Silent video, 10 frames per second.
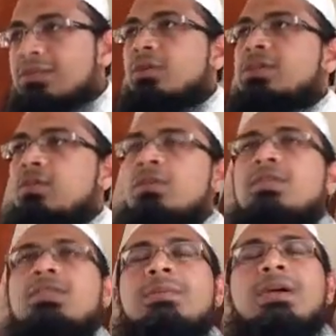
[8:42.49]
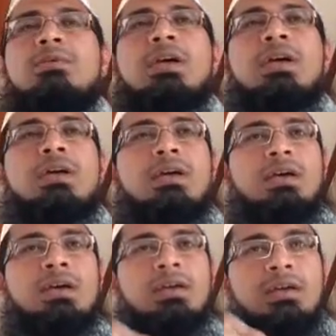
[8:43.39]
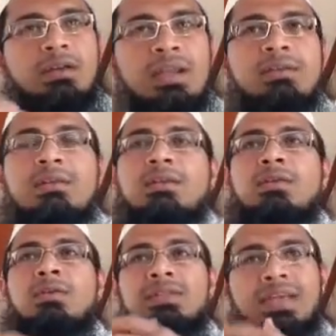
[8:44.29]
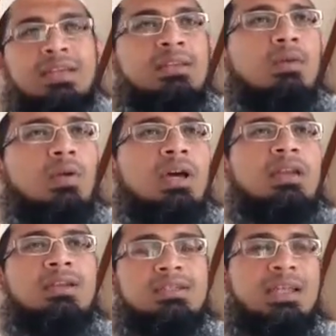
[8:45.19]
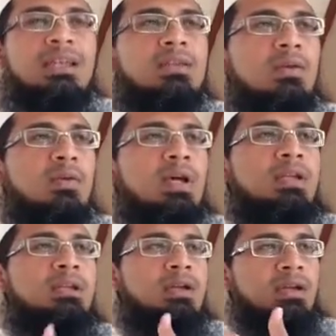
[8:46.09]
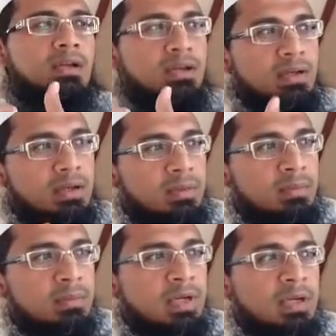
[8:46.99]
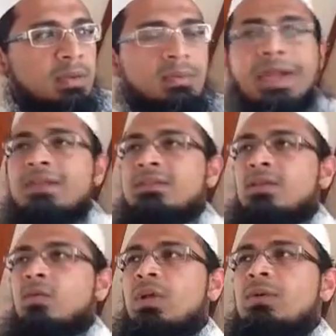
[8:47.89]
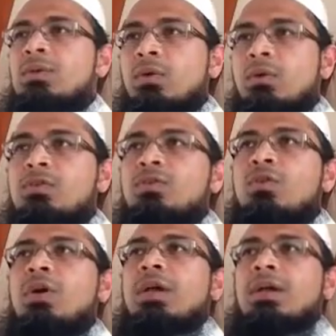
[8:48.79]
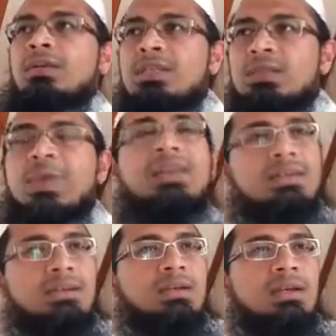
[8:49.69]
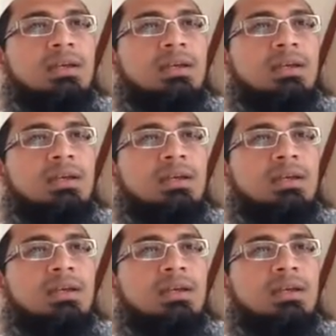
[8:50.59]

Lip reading: So it's not just about reciting the Quran, understanding the Quran, practicing the Quran, but also the spirit